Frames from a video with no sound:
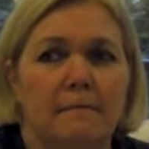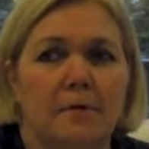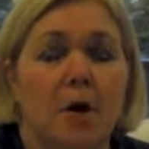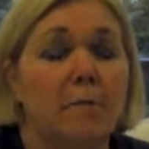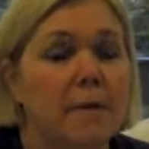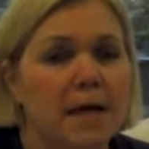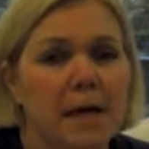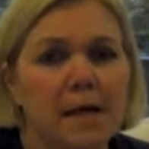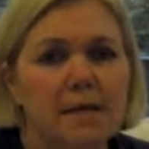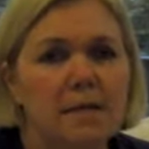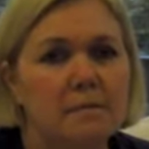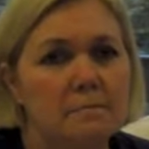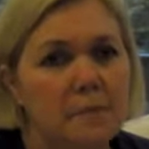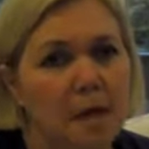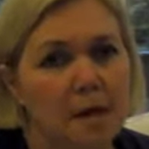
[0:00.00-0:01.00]

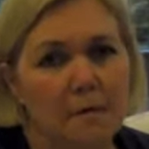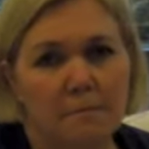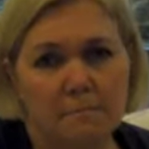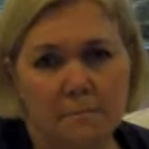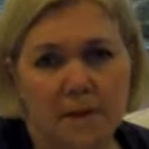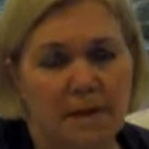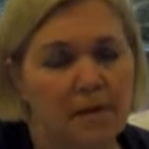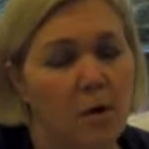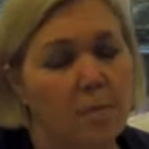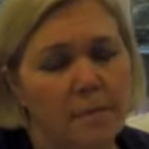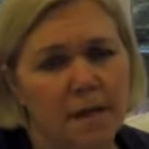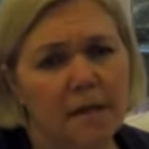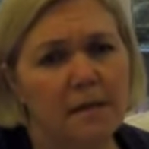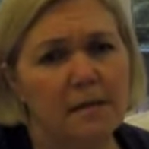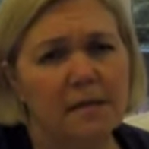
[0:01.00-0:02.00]
complicated, like less
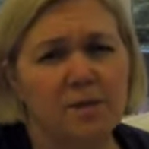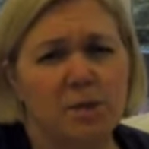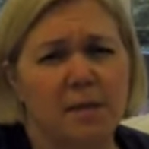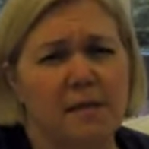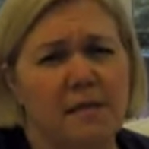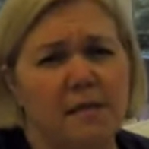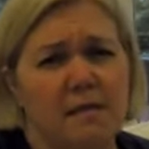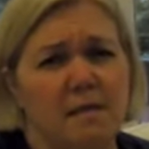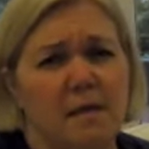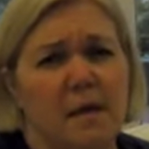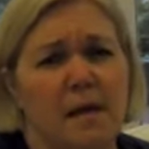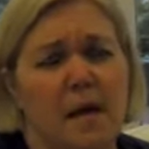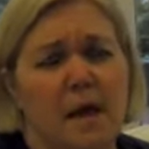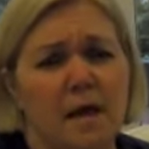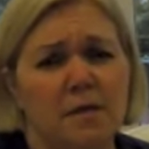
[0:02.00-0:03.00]
complex,
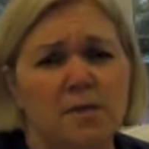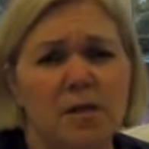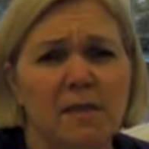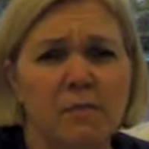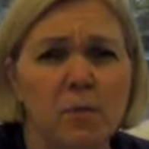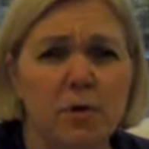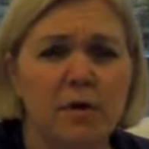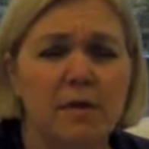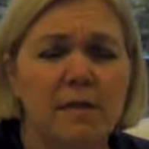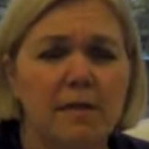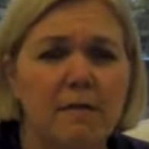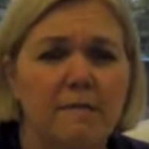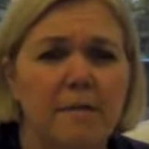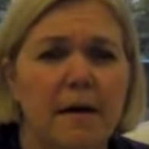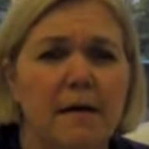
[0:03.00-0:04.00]
and just work
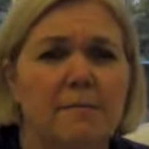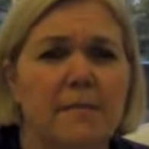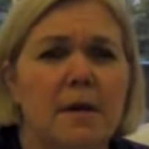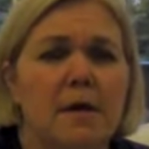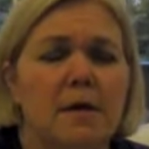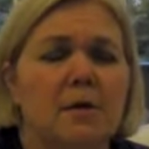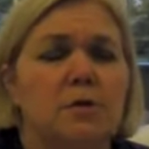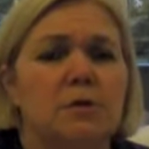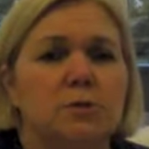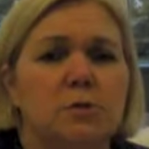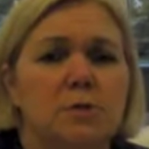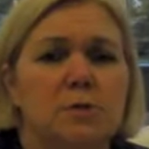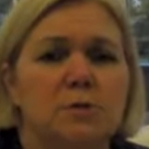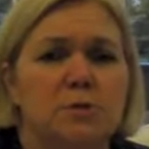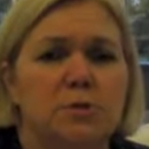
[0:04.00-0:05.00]
yourself up
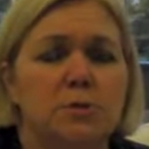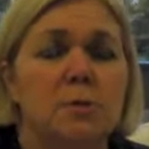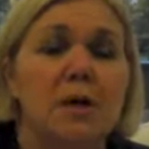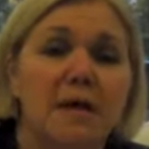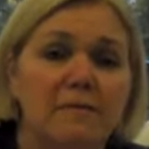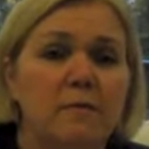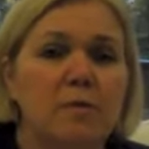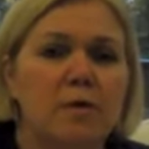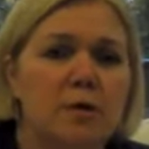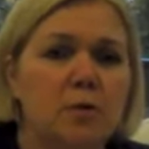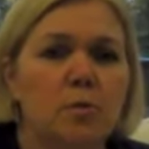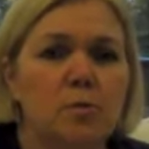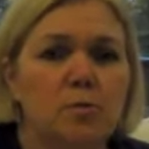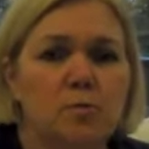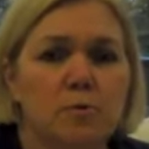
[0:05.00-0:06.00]
to a level that
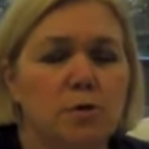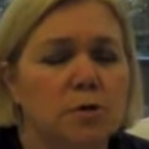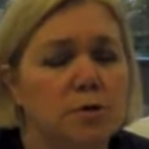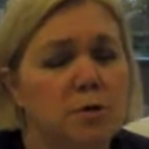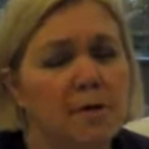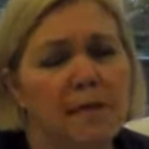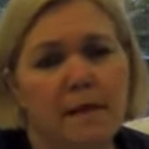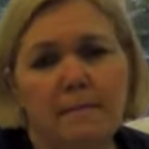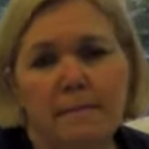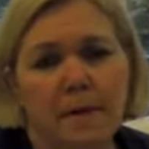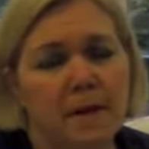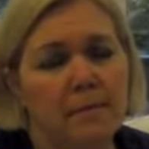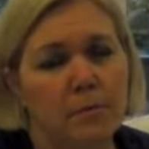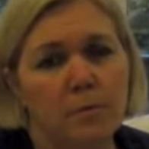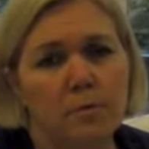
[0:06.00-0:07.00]
you want to work to. Some
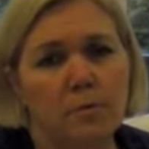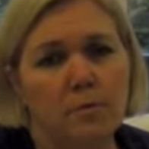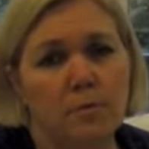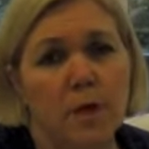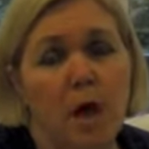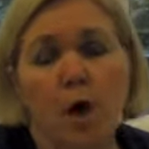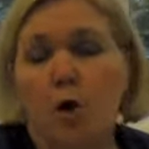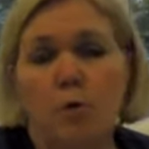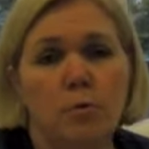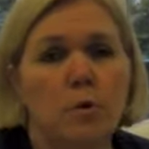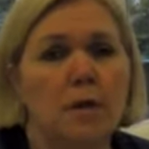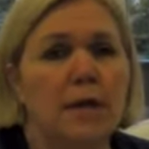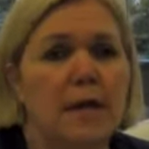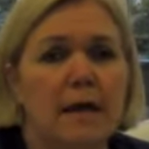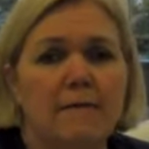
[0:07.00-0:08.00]
people
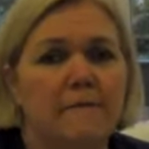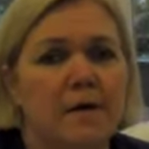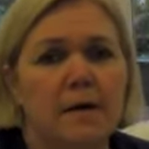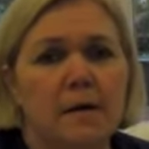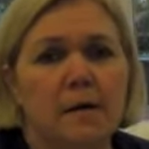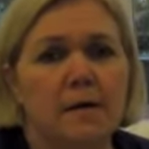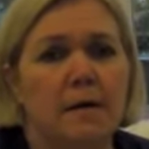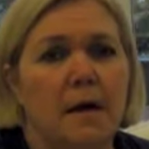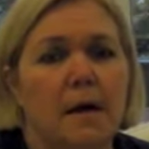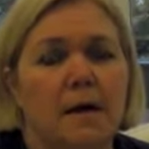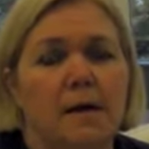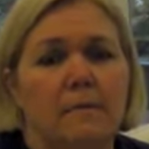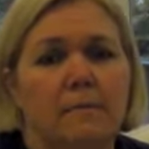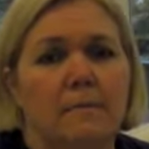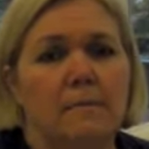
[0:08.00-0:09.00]
only
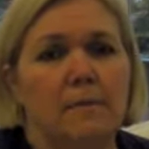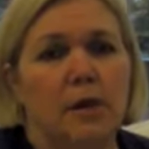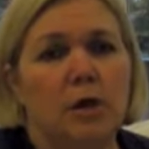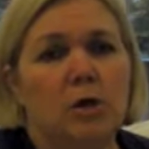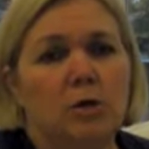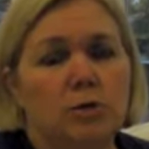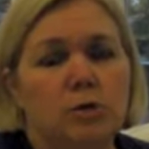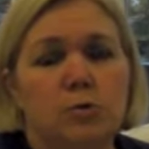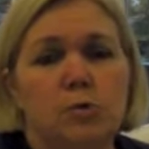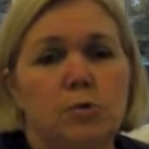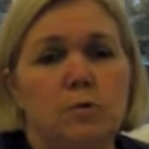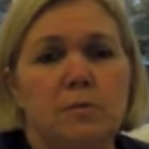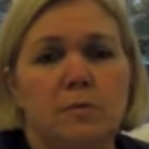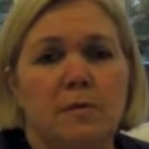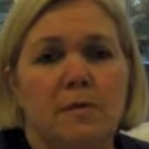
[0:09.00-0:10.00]
ever
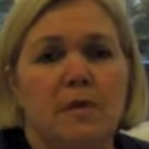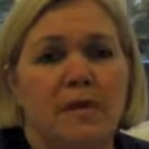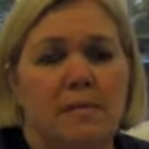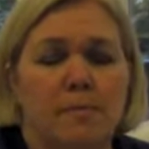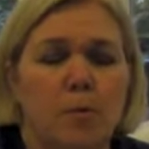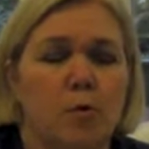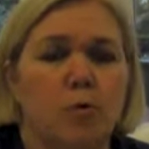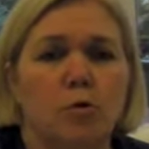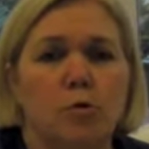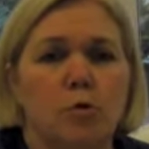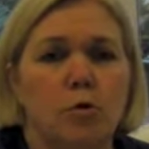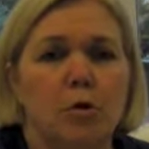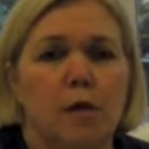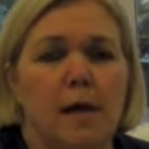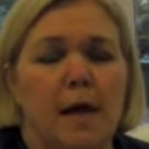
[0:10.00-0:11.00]
do
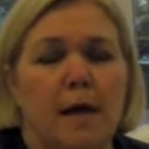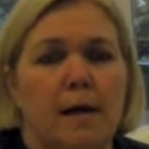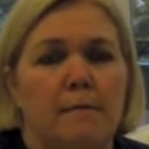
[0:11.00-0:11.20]
small